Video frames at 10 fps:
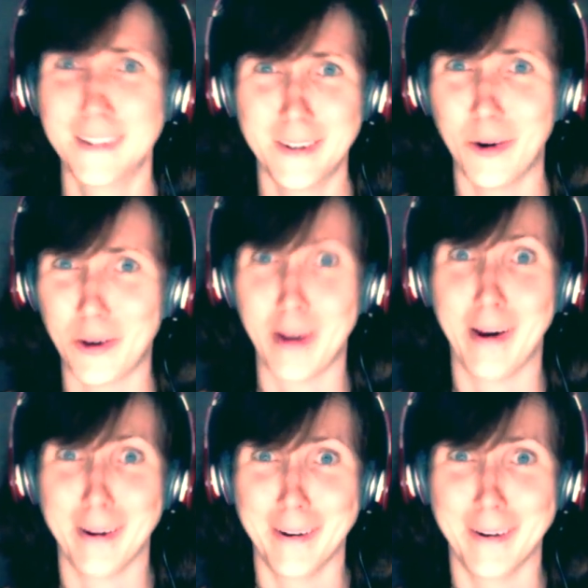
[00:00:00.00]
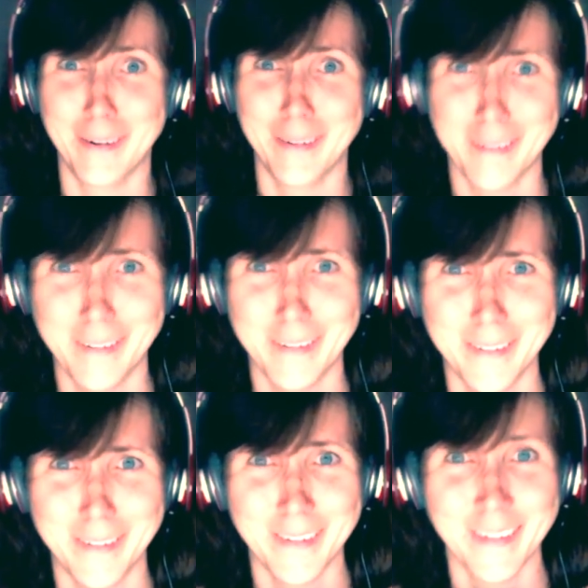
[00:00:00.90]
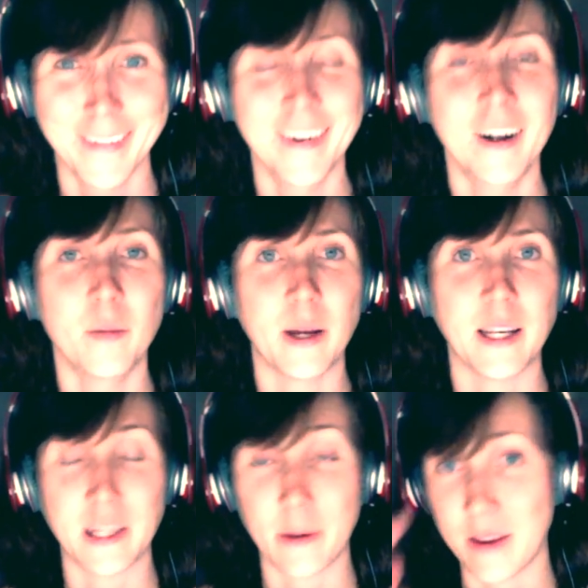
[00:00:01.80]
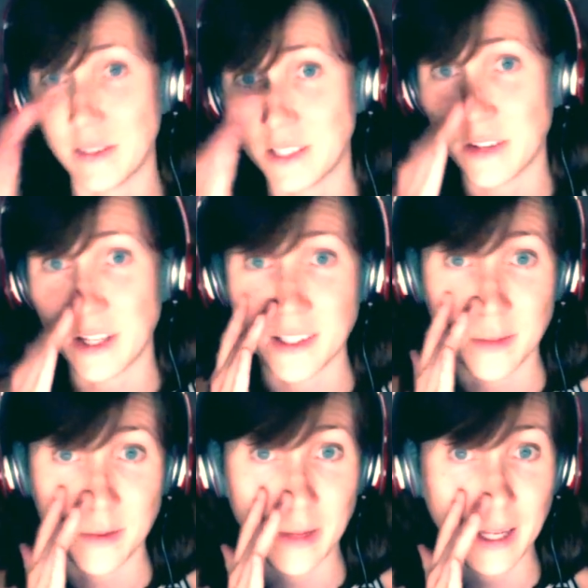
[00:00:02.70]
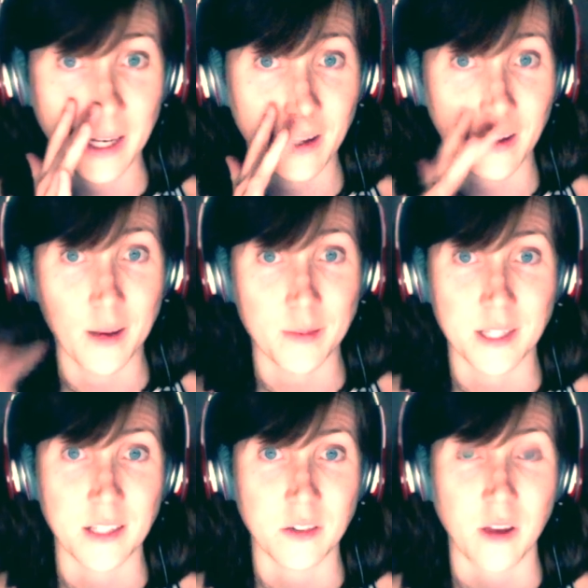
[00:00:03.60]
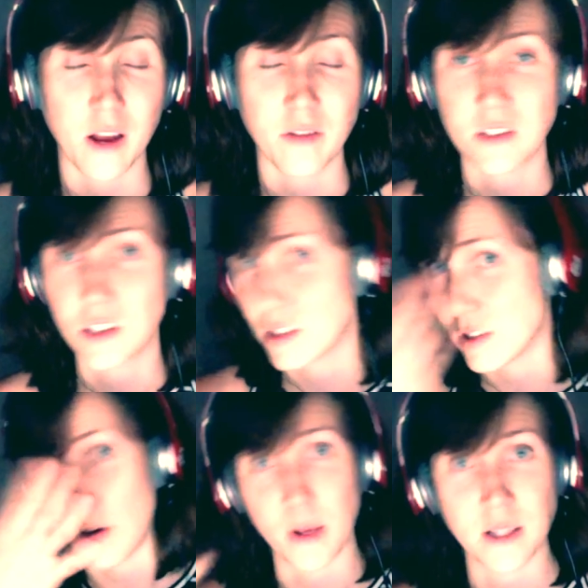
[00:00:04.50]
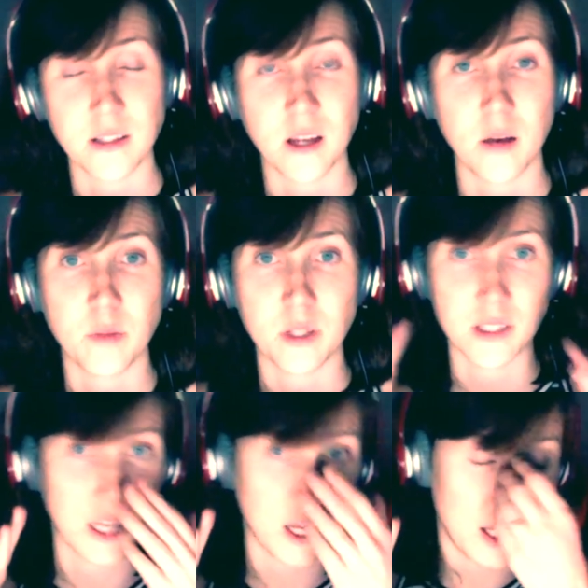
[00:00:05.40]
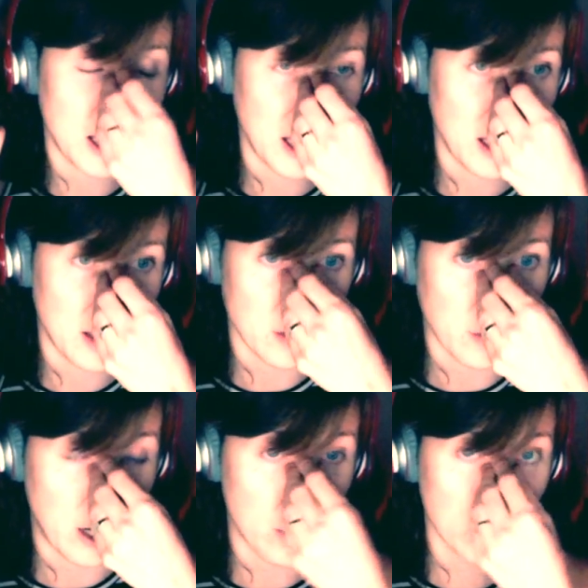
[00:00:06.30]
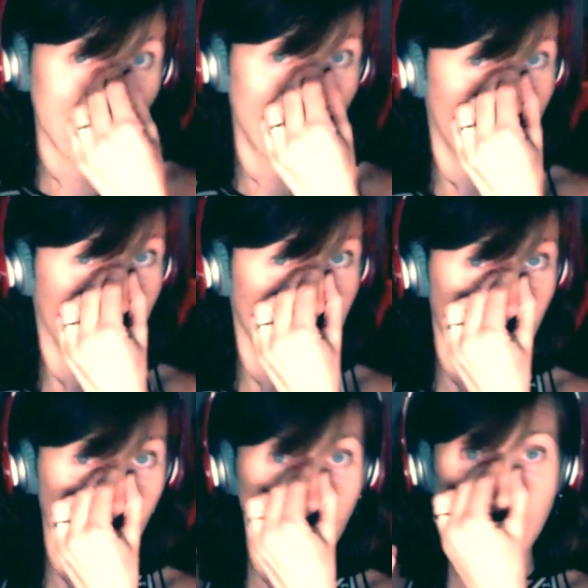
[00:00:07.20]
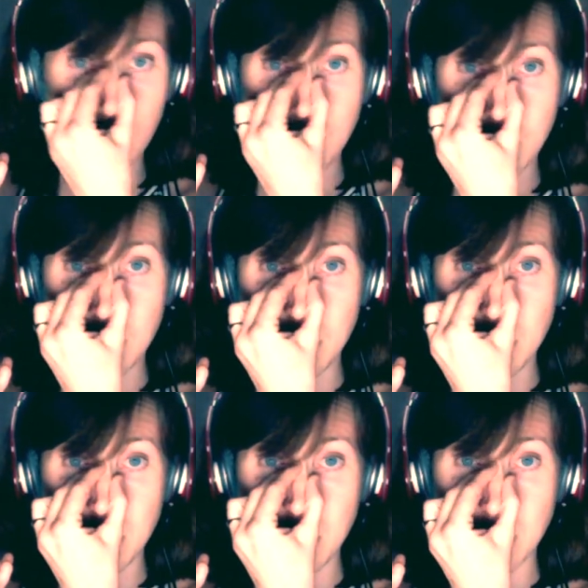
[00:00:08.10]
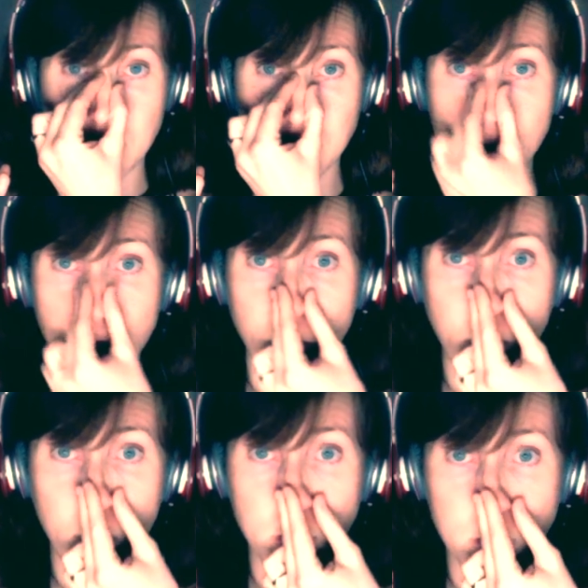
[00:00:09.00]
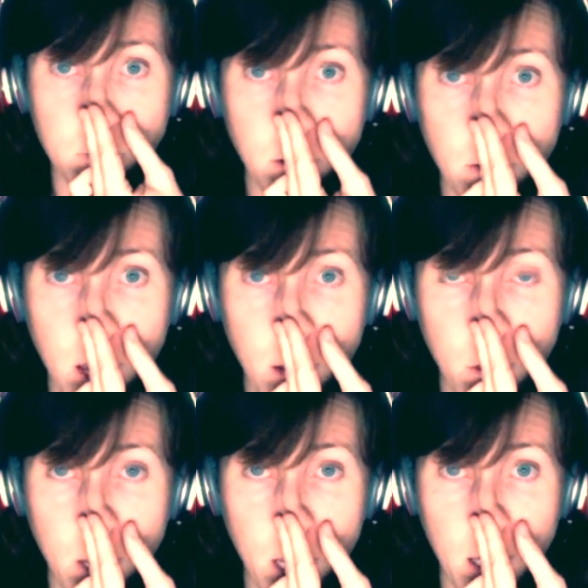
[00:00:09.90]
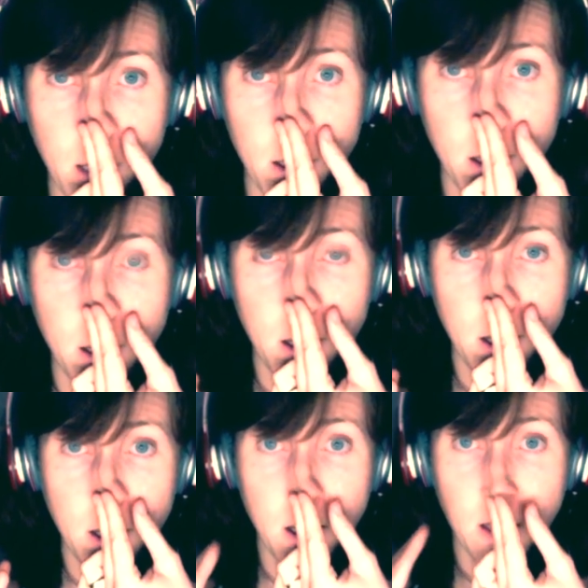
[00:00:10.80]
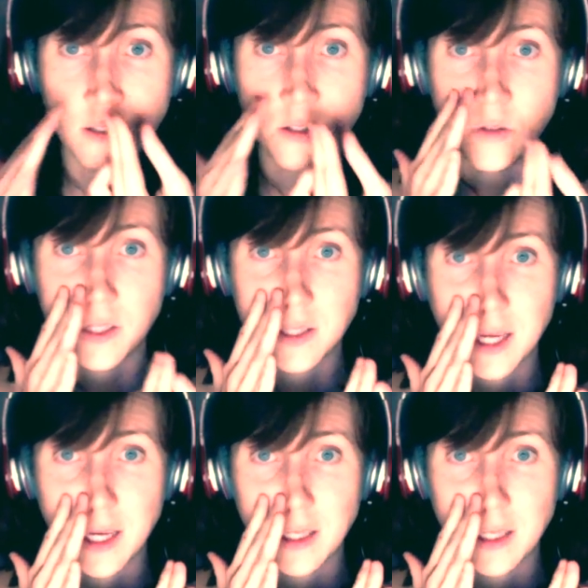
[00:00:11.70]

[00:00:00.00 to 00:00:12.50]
okay. But anyway, I have a deviated septum and a collapsed nasal valve. It's just all messed up because I got hit. So my nose went this way. And so the cartilage fell that way. And so this side